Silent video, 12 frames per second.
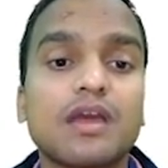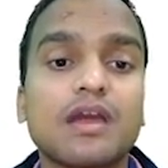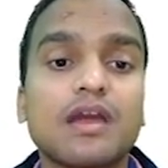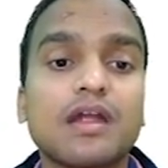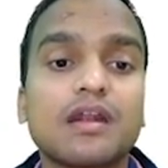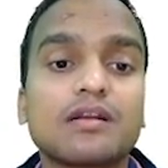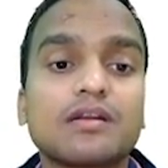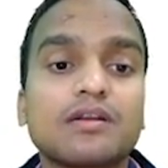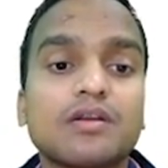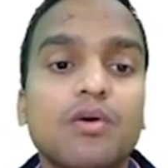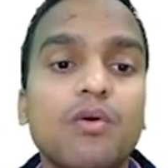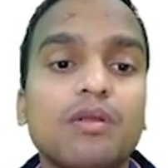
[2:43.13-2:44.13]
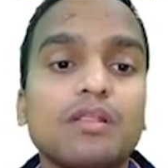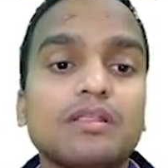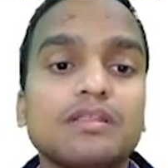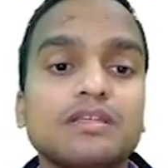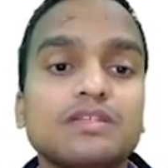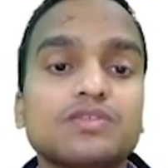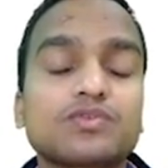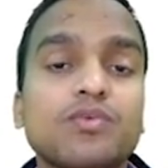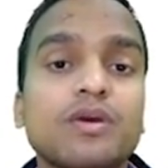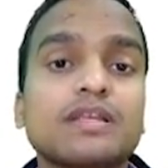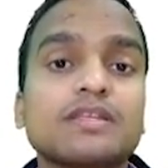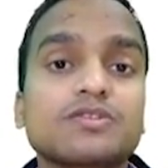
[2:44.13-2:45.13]
and all these
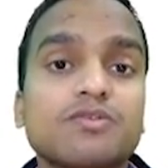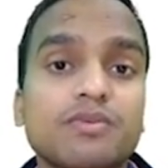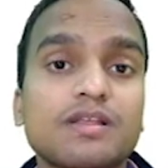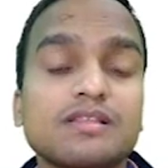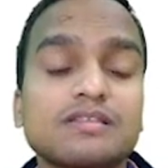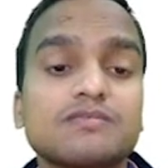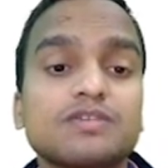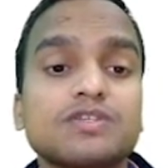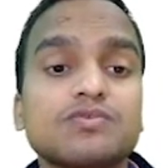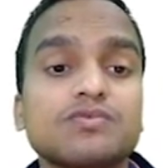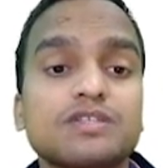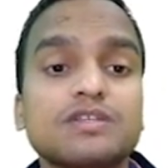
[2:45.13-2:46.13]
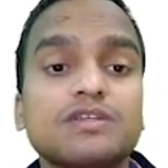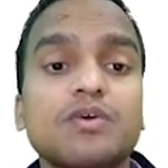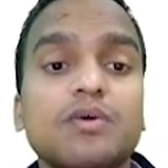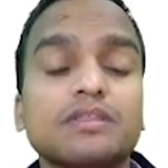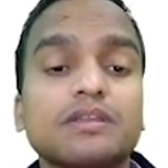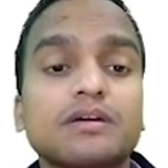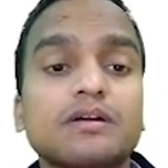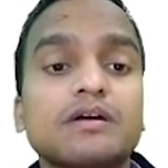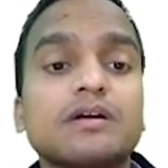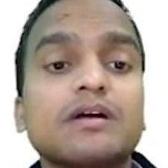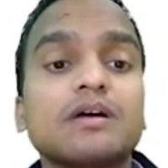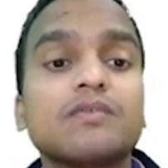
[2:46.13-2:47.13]
soil trails which you see on
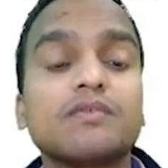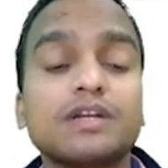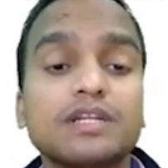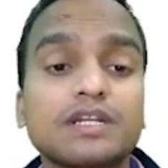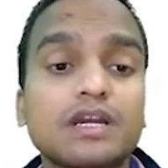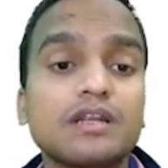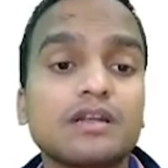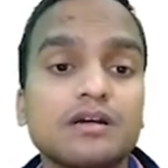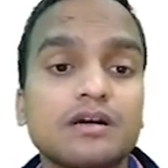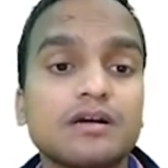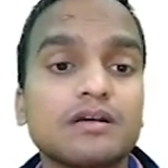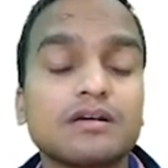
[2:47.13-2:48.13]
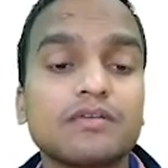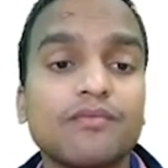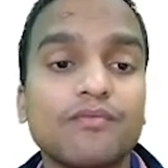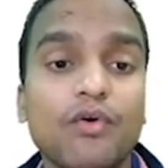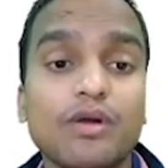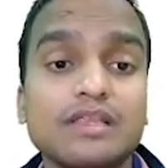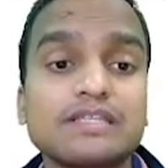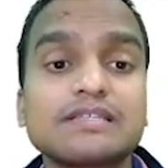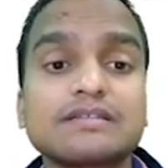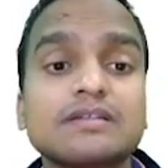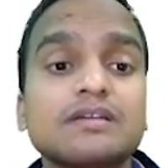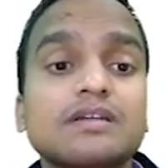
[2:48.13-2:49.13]
the vertical
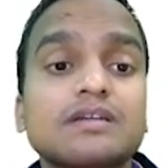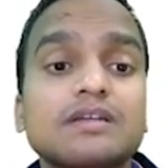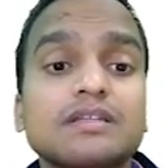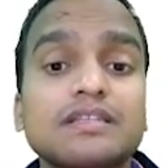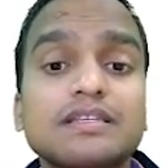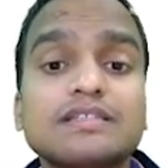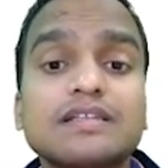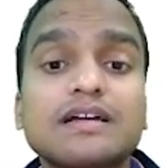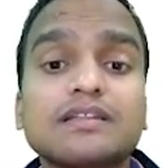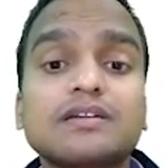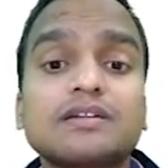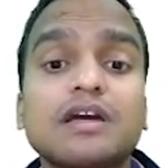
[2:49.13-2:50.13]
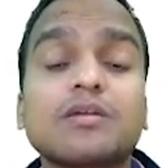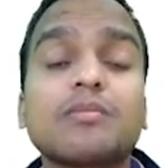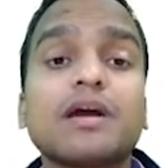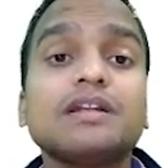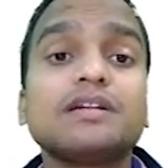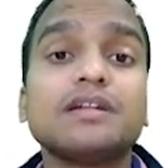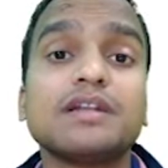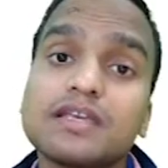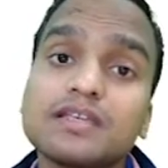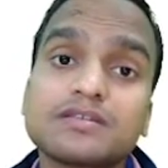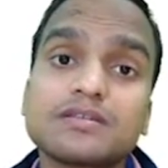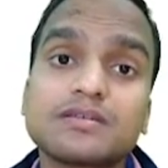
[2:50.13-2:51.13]
walls, these are the termite
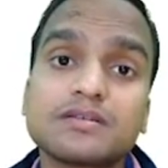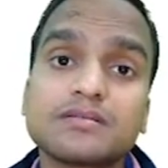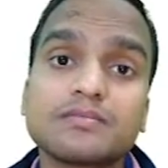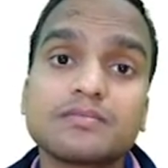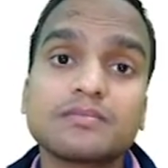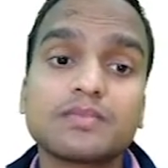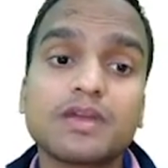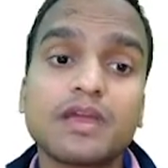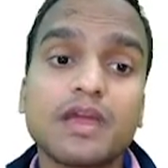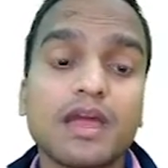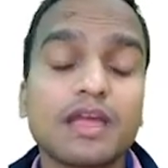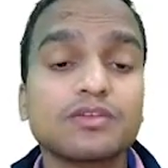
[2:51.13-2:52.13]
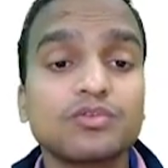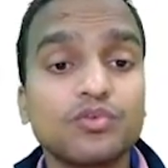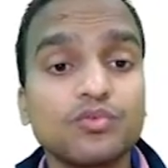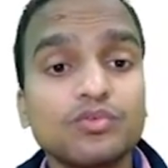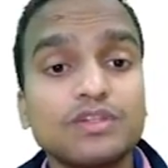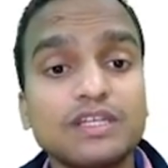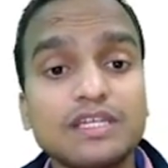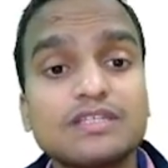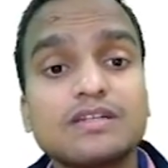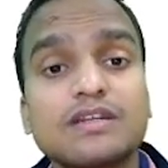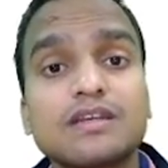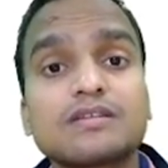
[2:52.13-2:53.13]
nests, and through these
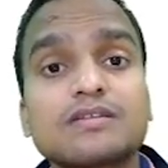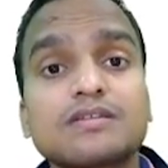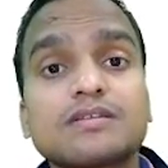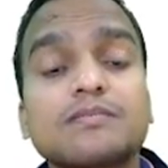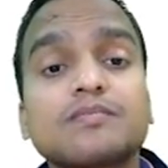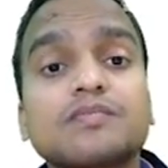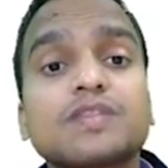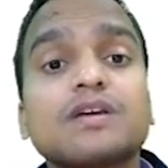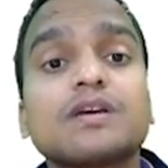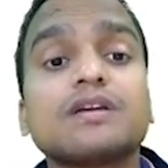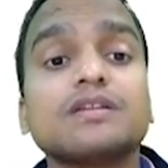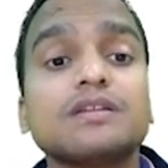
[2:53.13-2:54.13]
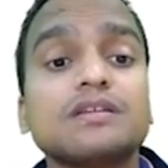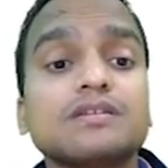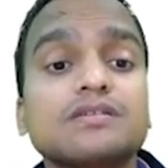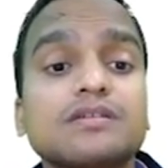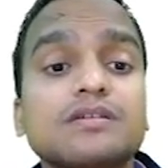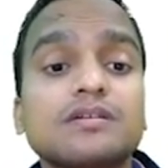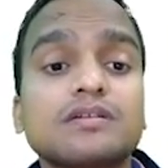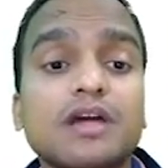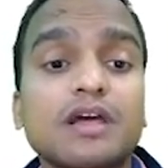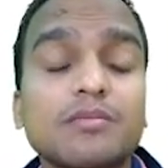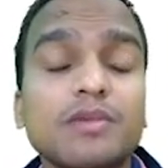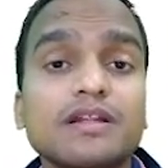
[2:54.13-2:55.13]
nests these
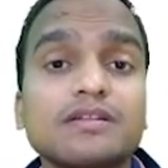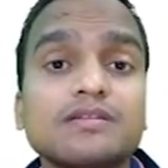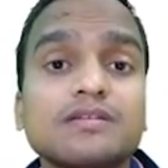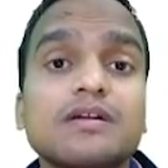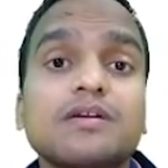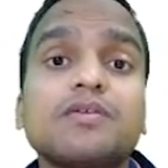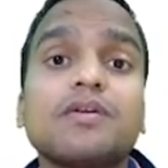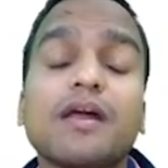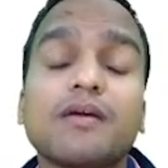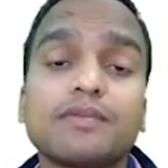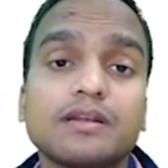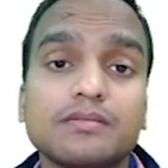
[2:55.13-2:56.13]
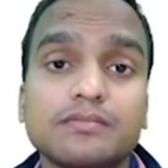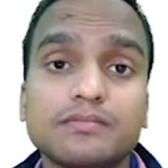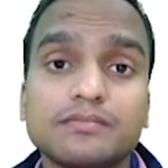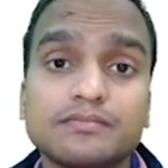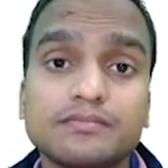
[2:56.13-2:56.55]
termites travel.